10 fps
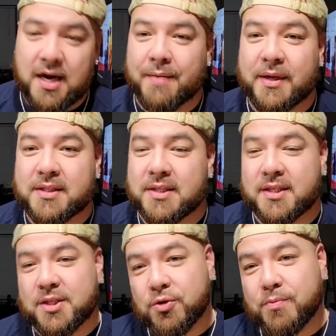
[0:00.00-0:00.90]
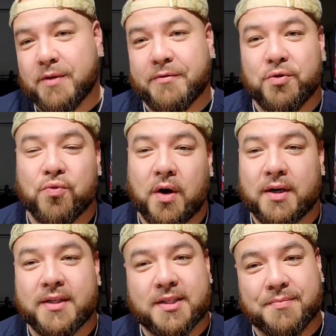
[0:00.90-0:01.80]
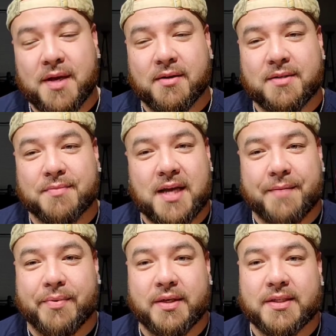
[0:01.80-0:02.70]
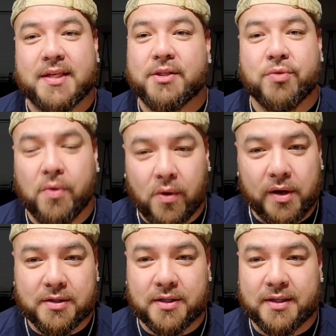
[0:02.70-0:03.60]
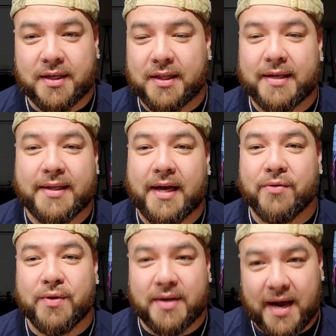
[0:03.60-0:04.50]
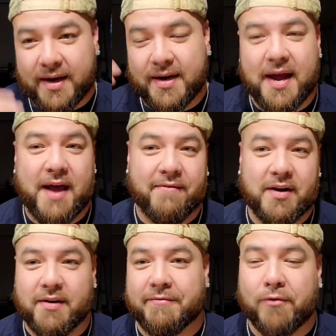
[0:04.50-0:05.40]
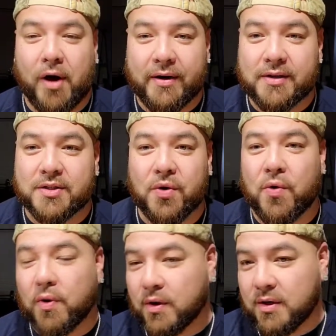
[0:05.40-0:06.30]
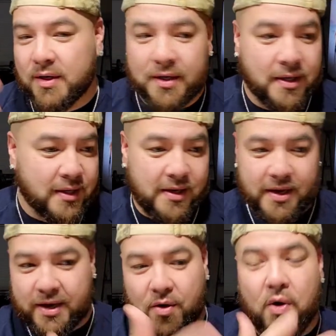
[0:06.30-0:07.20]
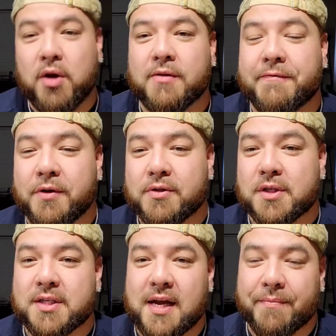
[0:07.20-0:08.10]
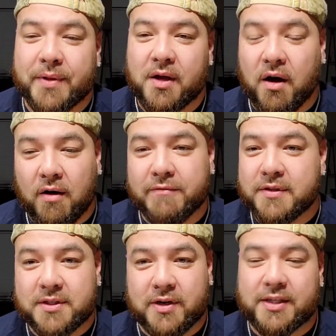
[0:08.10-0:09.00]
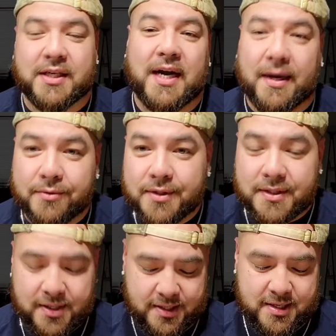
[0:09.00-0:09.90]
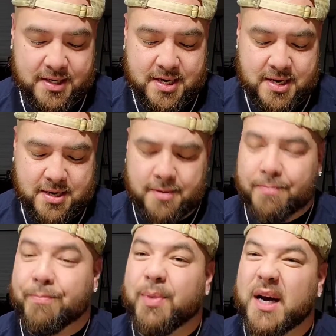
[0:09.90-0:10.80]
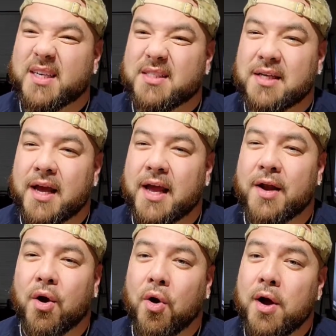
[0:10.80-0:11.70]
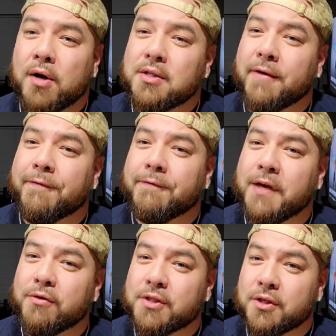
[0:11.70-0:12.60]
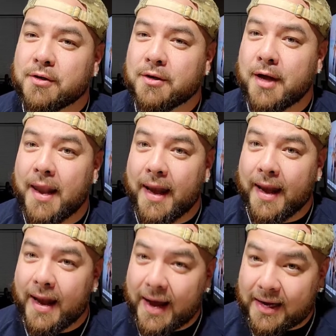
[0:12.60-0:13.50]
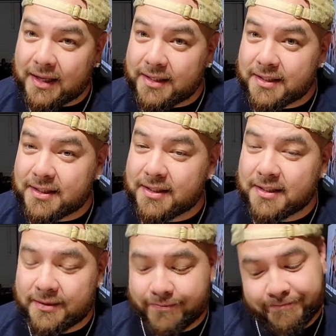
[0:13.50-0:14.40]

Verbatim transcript: Um, I just assumed if you wanted to smell some type of essential oils or anything like that, you either had to have it in a fragrance or an oil diffuser set up in the office or at your house. But an oil diffuser necklace.